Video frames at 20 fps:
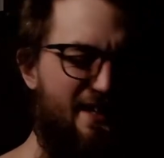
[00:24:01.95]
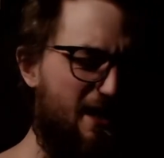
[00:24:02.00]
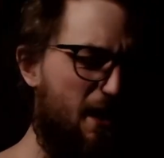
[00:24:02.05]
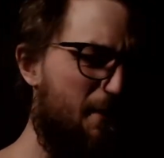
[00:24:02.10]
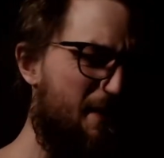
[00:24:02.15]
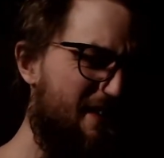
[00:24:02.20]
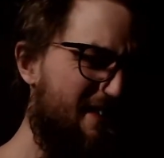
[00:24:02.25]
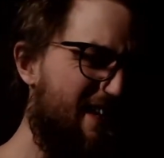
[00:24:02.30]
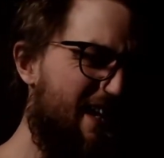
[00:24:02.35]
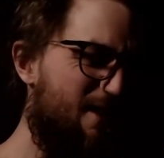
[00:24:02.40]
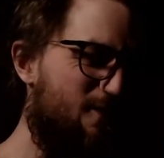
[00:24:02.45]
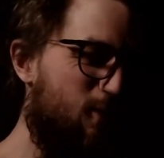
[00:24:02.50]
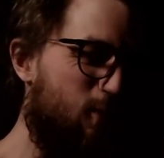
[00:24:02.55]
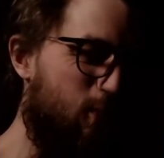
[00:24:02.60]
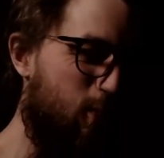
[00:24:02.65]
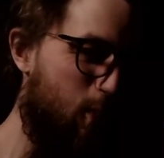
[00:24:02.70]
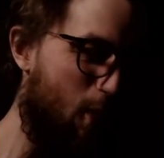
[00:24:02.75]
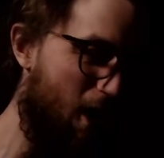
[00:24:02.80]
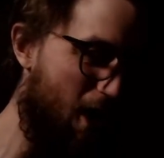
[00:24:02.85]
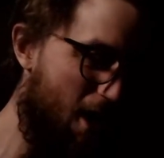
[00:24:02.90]
I mean, they
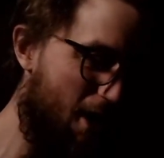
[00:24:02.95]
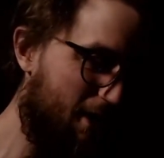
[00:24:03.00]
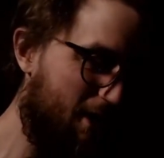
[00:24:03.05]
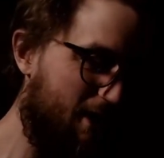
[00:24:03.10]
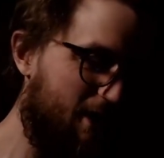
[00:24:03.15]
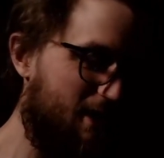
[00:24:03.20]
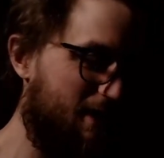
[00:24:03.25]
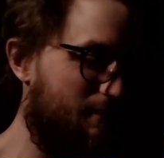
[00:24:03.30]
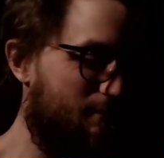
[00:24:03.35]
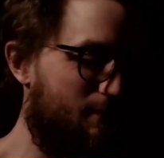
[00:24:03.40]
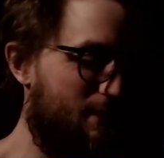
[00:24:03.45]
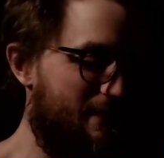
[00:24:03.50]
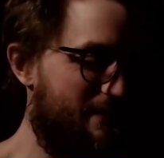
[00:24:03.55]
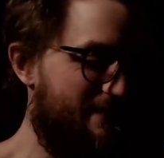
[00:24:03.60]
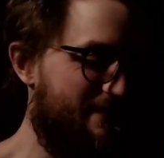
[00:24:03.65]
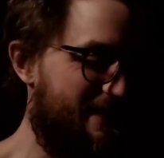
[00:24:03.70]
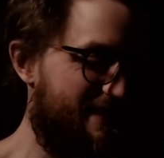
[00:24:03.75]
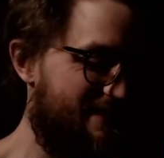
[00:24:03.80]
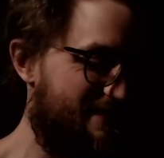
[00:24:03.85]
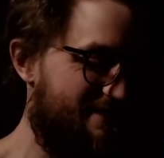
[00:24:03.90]
work, but
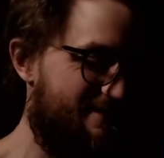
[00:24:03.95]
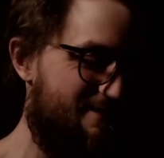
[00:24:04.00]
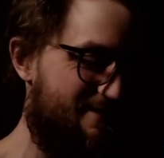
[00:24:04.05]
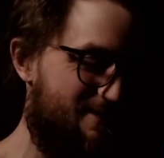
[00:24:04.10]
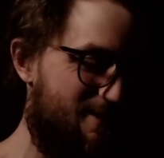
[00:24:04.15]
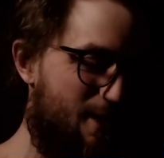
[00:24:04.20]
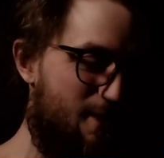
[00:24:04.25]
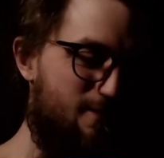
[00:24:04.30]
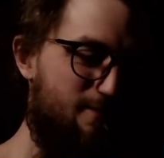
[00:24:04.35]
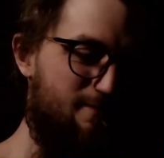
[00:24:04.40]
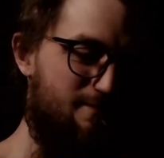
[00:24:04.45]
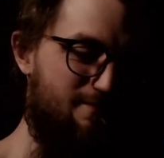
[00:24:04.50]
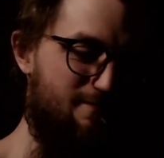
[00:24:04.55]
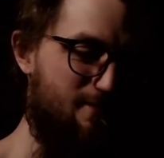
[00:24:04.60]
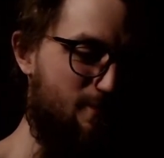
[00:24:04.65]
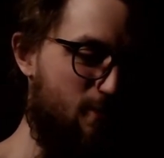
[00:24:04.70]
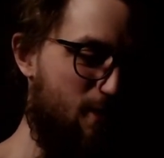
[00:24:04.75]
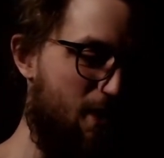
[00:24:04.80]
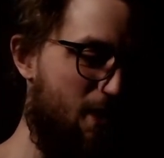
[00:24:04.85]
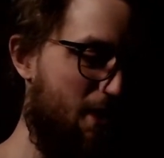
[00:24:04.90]
they don't
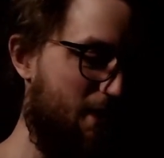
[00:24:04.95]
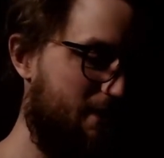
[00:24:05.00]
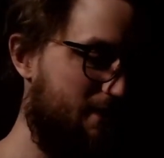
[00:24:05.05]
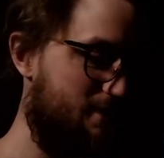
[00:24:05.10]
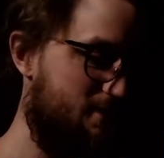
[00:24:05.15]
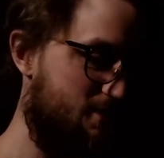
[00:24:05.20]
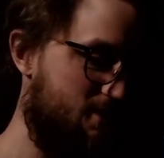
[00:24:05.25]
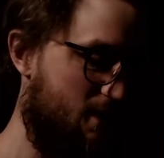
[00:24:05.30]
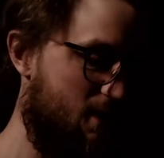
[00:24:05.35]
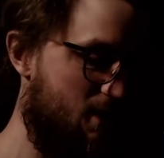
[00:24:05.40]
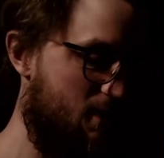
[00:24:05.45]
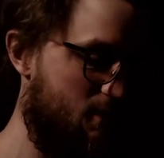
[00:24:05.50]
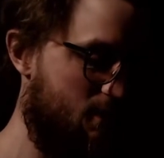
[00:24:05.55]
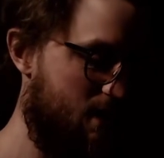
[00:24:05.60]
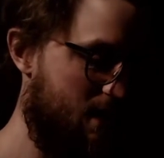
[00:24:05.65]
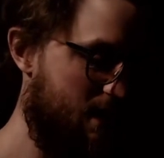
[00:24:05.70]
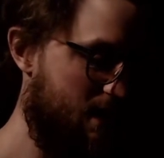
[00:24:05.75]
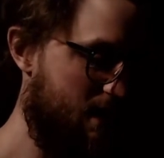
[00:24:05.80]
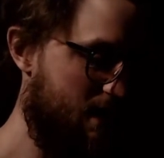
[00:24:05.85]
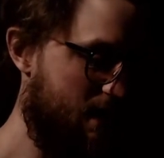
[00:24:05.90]
work. So
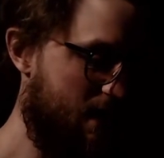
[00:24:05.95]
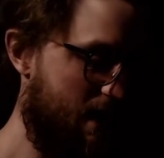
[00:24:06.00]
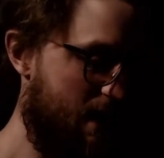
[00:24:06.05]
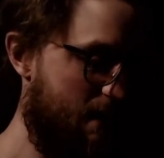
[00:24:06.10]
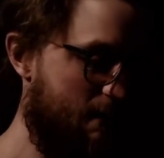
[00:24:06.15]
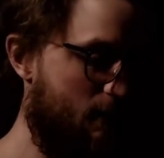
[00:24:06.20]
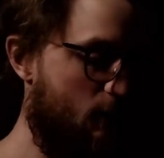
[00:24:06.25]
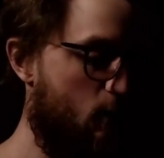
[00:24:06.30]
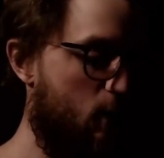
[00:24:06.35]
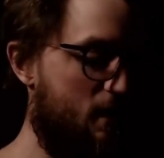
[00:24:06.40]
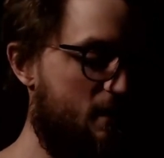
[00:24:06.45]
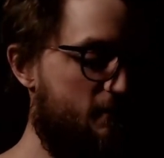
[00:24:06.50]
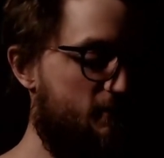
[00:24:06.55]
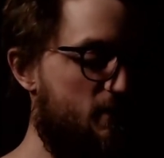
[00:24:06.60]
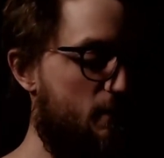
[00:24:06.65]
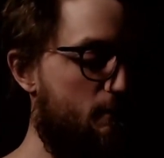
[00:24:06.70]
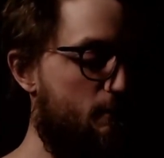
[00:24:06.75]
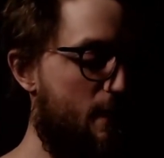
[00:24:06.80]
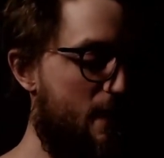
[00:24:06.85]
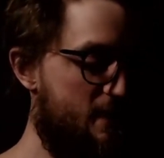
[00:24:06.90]
one of the
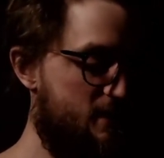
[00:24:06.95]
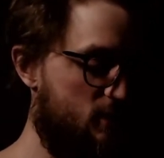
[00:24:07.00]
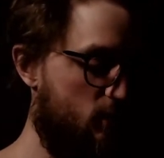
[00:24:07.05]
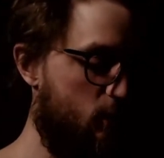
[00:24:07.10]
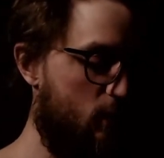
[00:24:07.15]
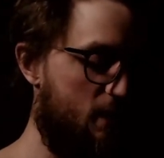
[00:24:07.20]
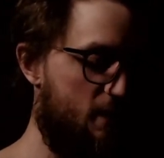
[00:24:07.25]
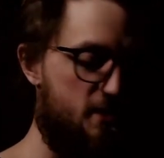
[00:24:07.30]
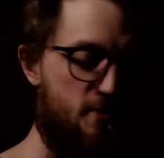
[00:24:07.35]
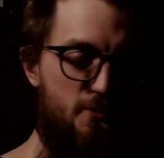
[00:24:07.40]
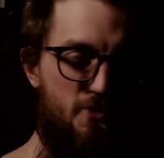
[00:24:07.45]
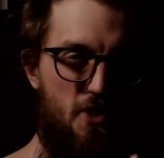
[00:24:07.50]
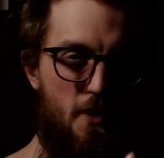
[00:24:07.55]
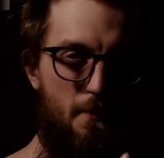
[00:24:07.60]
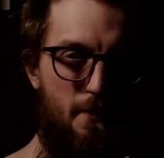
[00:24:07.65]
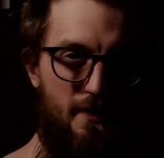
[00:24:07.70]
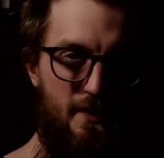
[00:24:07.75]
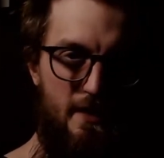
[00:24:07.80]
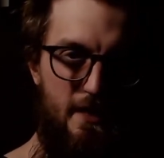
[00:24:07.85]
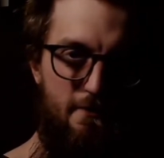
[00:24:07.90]
better ones, which I
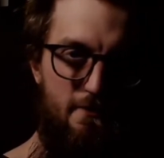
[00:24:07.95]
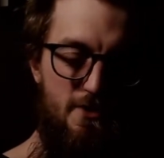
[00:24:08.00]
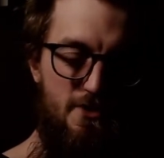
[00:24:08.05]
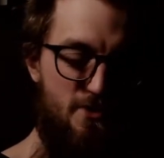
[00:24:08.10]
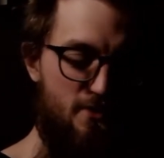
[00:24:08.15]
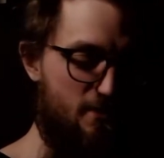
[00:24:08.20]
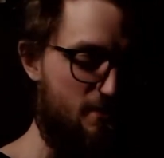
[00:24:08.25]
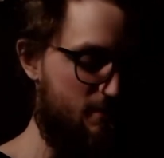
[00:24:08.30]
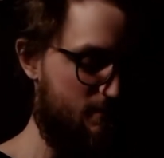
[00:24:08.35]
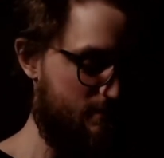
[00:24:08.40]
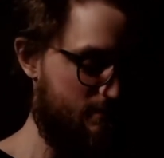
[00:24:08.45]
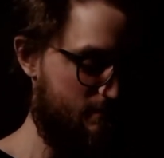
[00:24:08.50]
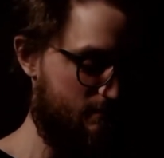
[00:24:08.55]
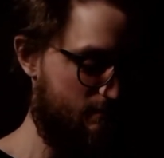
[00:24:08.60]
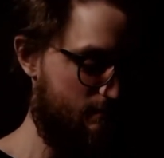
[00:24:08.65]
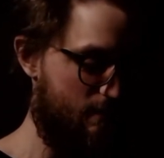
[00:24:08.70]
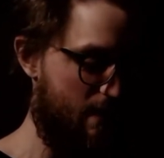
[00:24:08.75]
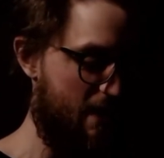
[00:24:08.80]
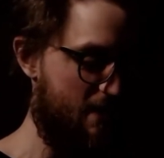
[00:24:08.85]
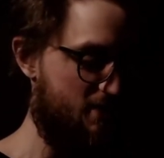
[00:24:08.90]
believe is on
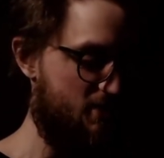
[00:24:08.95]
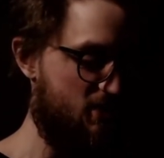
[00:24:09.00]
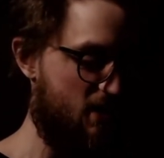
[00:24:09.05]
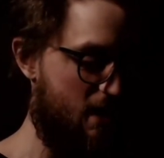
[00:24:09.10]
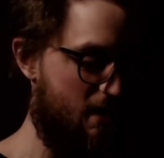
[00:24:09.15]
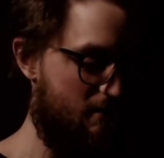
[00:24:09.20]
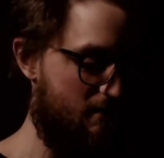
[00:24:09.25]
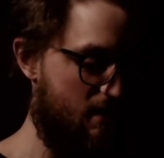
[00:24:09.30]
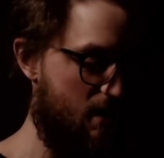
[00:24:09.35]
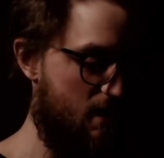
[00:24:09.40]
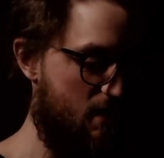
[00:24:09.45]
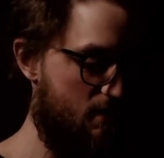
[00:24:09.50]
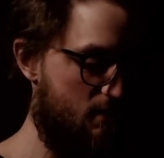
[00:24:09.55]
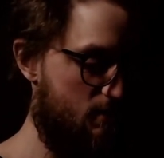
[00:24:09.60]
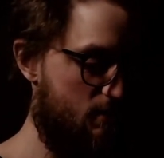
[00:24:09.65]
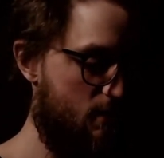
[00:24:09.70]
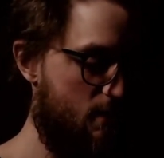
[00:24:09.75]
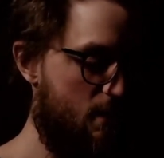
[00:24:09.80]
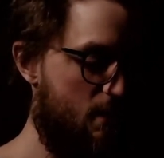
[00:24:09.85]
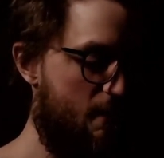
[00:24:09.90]
Manjaro
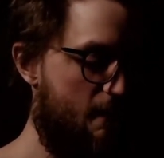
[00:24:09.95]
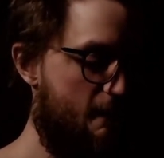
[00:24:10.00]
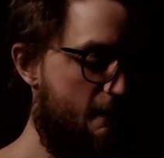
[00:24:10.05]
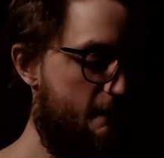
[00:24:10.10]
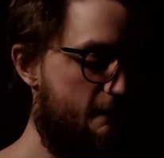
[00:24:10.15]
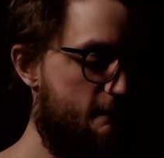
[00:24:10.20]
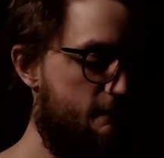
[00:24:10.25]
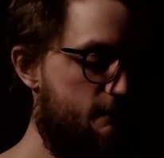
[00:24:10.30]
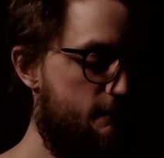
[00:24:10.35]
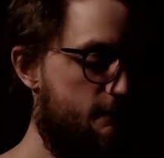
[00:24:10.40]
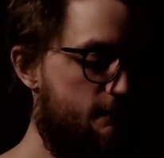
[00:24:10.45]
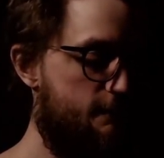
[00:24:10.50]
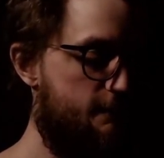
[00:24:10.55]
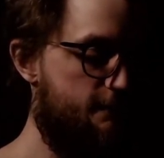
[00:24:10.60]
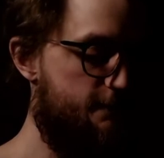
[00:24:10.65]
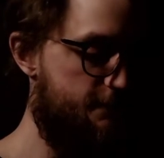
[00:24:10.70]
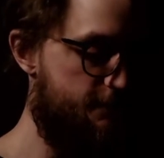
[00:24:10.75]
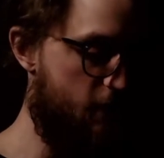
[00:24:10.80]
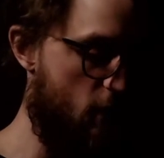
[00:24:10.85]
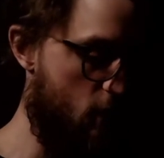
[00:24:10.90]

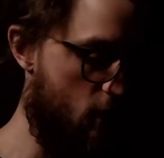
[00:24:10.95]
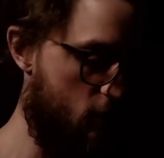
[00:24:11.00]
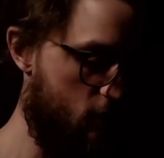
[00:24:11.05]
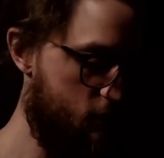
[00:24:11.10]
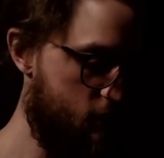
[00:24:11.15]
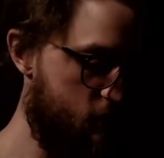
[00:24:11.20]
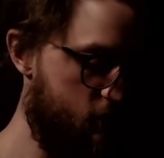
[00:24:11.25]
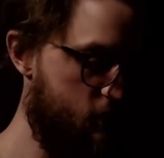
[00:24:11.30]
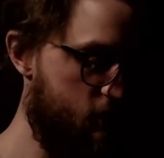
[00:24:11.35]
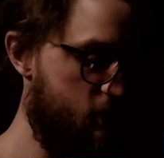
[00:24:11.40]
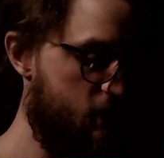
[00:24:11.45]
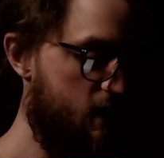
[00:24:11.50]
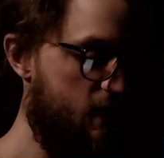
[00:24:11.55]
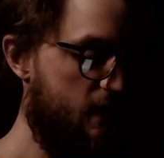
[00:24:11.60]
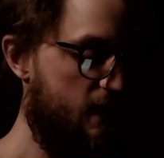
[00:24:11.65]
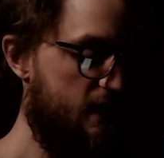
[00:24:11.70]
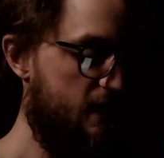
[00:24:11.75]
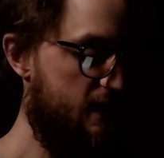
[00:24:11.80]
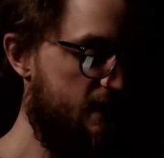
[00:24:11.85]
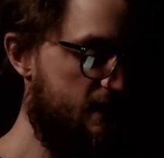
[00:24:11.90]
Phosh,
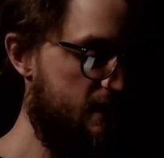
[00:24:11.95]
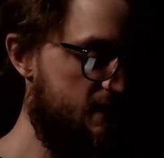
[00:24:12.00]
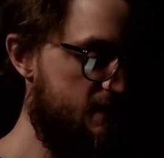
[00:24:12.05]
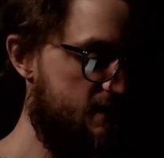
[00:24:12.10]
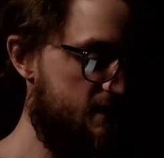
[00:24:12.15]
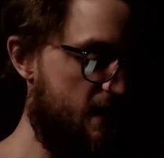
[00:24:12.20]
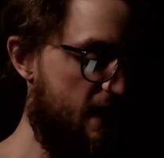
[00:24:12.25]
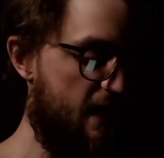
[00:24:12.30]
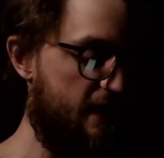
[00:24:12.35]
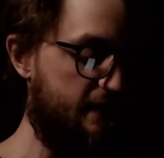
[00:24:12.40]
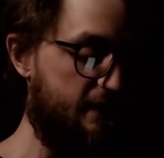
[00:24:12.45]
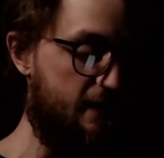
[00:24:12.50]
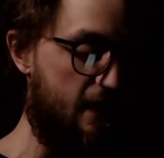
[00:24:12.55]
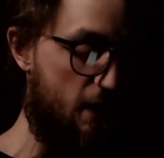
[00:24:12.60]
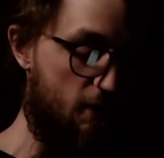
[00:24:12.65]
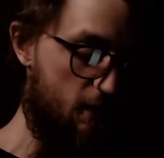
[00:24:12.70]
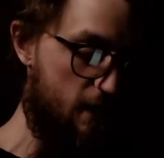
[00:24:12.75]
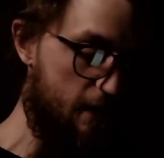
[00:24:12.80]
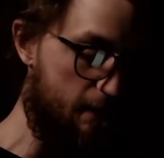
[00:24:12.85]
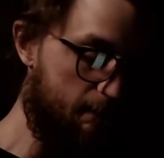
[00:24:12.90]
is
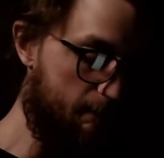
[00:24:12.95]
Geary.